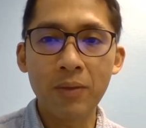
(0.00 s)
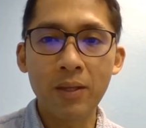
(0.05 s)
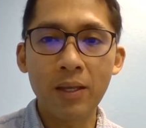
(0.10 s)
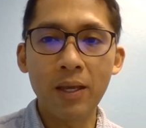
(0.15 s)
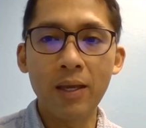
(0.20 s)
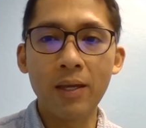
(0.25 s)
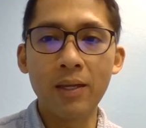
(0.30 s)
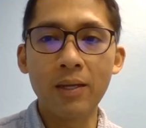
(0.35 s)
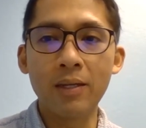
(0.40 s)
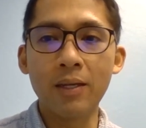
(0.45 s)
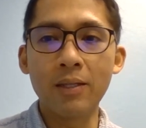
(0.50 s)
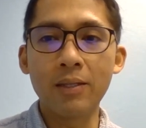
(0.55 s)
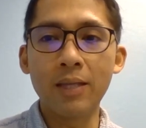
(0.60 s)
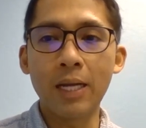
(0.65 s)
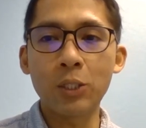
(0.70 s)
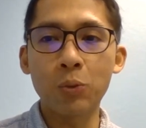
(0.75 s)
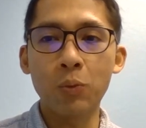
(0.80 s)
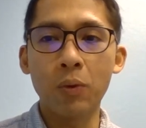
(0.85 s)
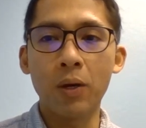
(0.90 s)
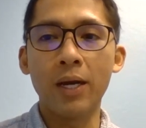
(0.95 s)
And
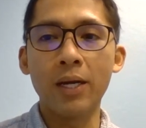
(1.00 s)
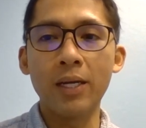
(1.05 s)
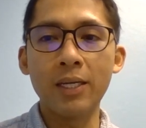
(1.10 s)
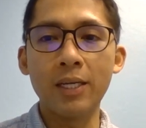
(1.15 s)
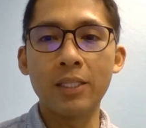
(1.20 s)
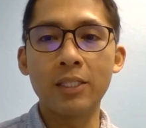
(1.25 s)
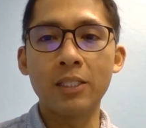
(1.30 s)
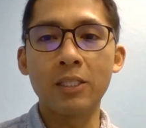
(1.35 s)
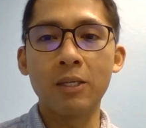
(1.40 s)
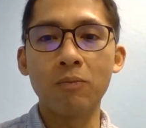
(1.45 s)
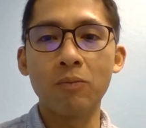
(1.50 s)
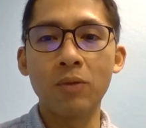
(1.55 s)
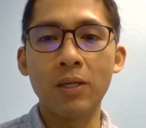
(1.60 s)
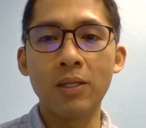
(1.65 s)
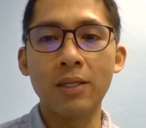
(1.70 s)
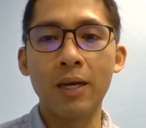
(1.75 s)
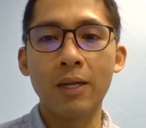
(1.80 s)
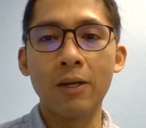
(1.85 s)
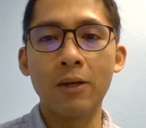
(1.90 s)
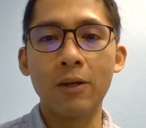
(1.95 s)
that's why it's something
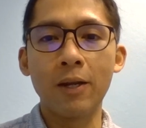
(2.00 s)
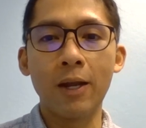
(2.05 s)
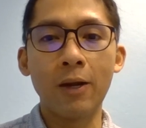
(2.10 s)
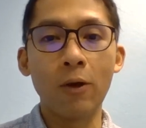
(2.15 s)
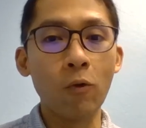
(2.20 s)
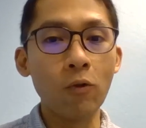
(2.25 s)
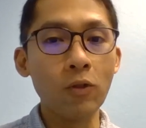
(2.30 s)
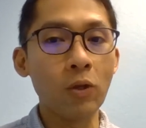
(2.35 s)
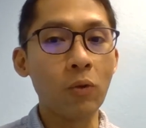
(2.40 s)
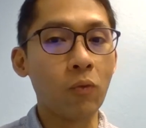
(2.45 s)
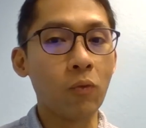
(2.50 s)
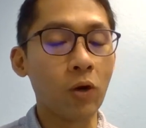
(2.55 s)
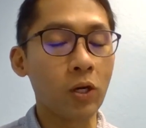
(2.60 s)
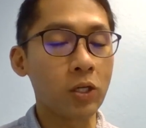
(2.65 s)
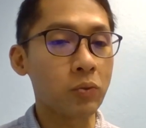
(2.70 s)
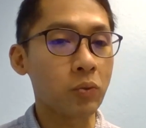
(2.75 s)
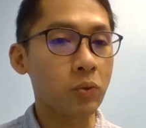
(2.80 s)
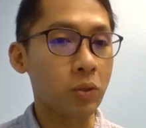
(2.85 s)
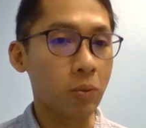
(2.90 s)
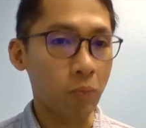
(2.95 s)
that not only works
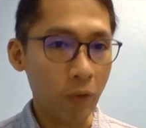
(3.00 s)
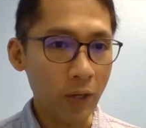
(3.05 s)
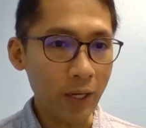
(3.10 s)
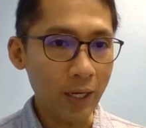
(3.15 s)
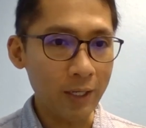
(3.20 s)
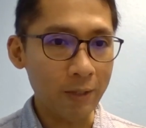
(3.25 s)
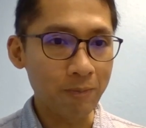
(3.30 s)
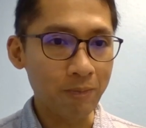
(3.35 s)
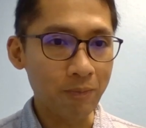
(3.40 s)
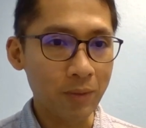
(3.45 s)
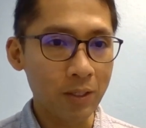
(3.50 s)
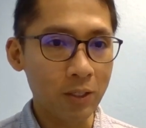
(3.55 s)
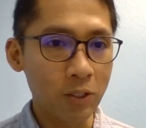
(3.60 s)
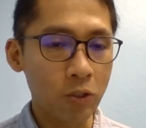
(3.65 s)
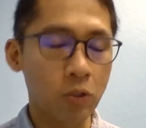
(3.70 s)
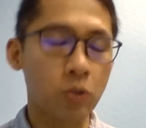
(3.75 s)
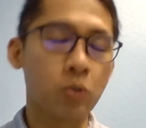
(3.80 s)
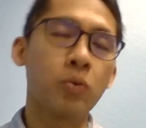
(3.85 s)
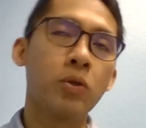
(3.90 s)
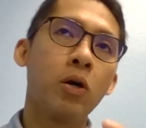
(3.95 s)
for the brain,
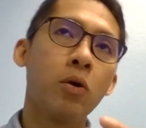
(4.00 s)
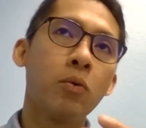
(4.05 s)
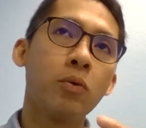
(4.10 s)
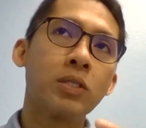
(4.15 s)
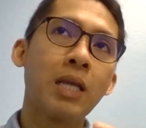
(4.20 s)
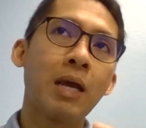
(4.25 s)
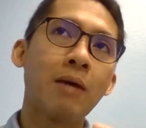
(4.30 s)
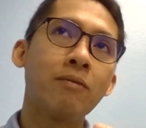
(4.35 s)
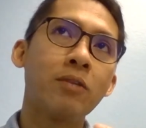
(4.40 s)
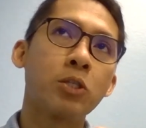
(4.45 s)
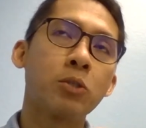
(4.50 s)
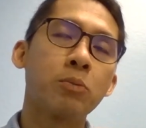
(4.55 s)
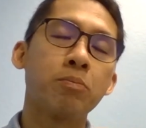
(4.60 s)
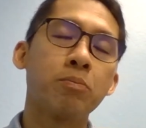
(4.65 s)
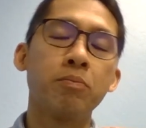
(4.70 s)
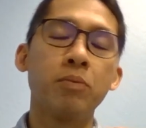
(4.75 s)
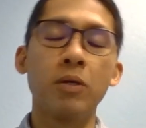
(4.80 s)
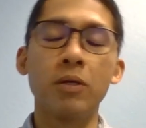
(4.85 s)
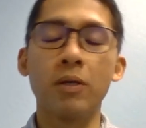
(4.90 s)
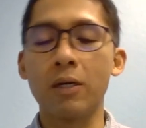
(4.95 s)
because we always have this
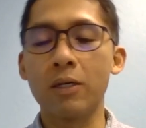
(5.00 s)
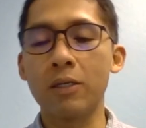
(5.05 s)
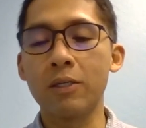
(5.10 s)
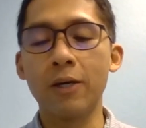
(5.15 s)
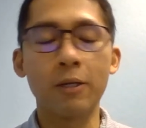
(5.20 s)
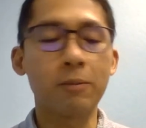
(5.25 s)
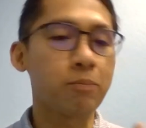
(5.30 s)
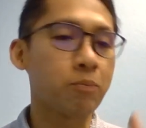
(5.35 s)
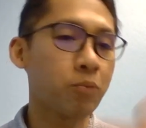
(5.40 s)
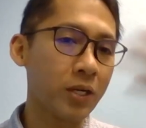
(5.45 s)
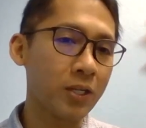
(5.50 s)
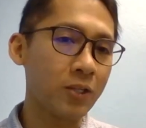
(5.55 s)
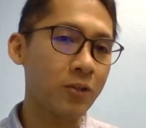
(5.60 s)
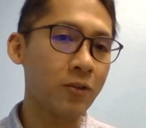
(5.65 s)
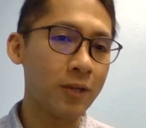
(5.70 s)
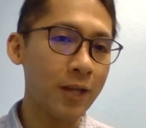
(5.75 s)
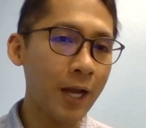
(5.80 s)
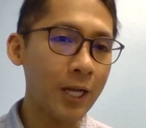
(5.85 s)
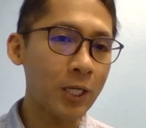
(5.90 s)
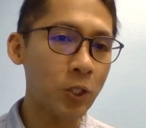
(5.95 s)
uh, gut brain
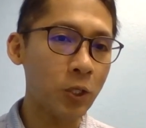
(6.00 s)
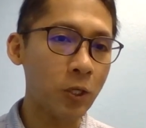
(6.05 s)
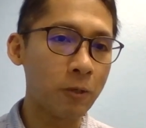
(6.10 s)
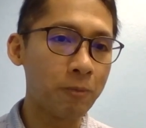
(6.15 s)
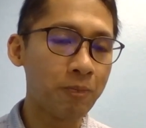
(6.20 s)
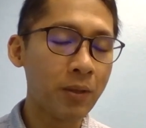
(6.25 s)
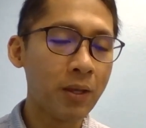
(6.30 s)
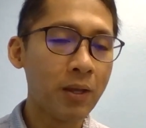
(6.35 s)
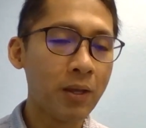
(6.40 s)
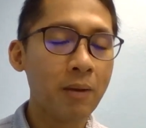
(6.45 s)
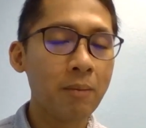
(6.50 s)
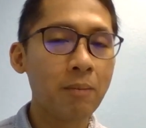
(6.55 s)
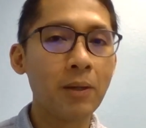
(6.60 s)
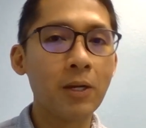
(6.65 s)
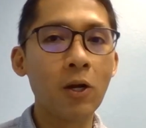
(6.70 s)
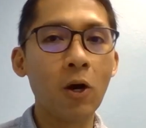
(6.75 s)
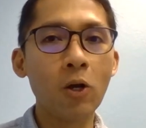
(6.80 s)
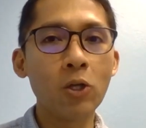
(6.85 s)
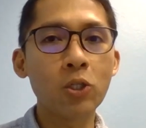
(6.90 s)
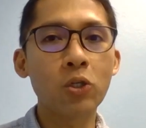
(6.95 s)
connection, but
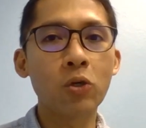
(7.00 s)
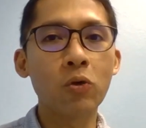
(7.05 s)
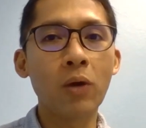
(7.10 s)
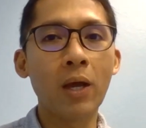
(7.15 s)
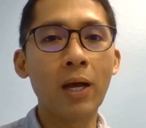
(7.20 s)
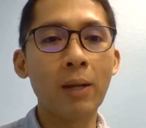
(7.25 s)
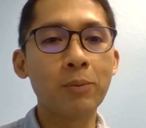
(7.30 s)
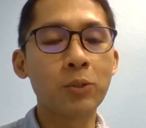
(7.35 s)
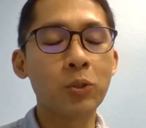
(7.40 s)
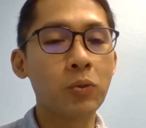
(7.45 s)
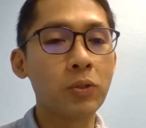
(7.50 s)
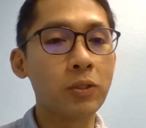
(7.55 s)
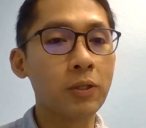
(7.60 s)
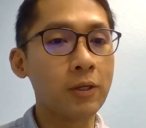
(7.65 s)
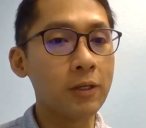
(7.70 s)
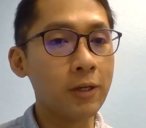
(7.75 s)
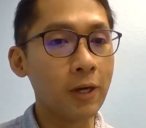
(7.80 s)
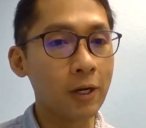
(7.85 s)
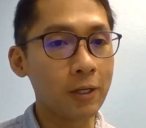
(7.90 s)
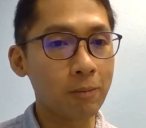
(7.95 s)
it also helps with the
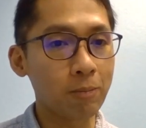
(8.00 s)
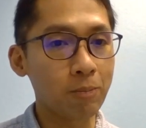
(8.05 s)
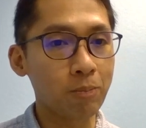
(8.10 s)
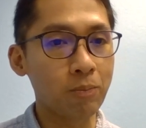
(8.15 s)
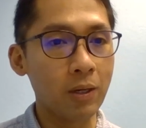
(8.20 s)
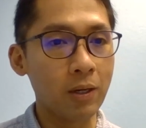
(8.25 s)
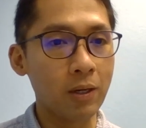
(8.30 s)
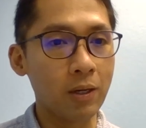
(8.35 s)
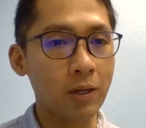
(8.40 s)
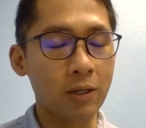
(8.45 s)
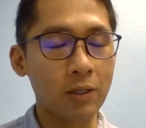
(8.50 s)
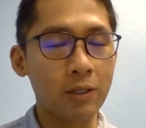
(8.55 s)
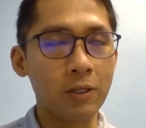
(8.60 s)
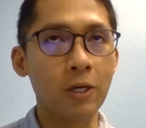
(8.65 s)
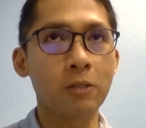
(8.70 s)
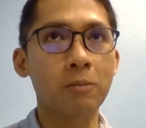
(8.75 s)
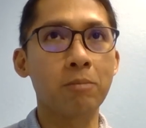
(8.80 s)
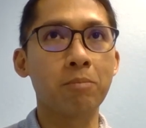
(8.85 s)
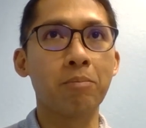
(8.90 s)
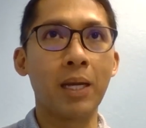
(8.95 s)
gut, uh,
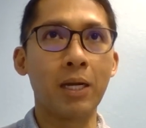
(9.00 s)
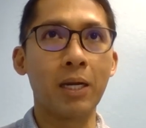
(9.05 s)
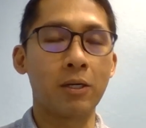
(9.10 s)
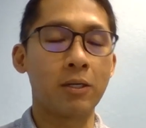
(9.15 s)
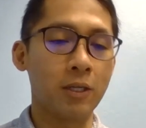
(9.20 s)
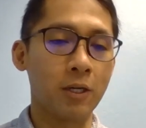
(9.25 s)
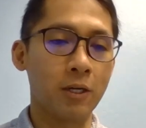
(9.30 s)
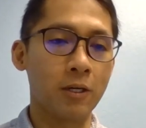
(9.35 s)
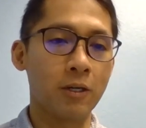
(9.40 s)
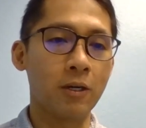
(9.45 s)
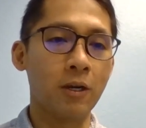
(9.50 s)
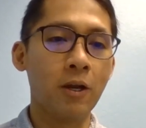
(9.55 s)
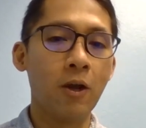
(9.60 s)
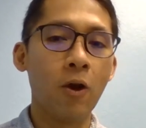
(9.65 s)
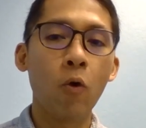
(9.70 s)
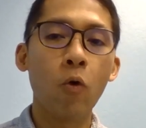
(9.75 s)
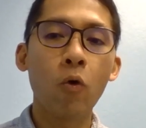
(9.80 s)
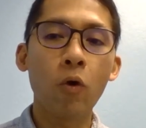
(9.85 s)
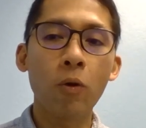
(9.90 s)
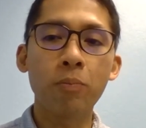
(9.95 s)
gut barrier
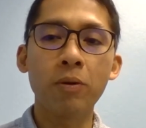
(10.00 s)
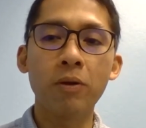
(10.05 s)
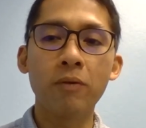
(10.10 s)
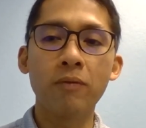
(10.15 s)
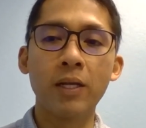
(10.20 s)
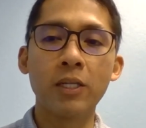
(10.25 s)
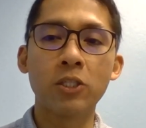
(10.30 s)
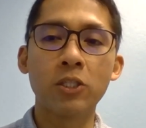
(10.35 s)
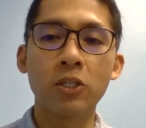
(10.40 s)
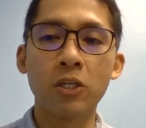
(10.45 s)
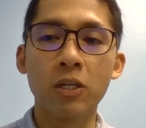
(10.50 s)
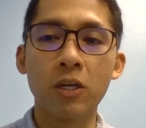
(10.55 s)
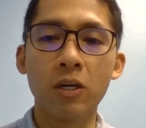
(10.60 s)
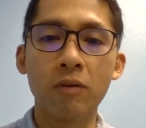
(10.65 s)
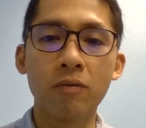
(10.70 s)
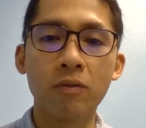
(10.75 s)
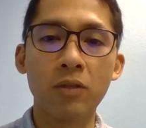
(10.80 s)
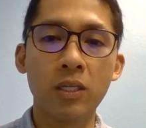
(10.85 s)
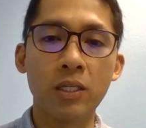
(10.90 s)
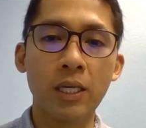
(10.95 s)
or prevention
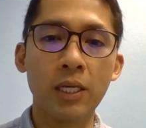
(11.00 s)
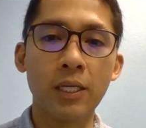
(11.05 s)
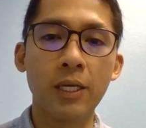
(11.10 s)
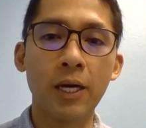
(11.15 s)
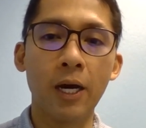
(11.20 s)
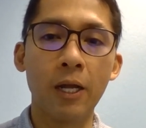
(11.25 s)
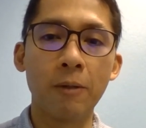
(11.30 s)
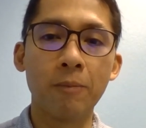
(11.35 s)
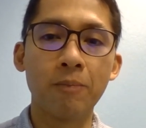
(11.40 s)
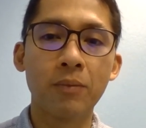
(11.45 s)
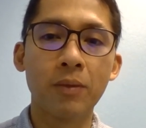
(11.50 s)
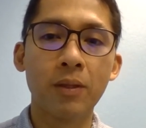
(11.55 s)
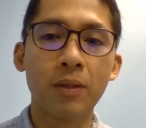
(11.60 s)
of leaky gut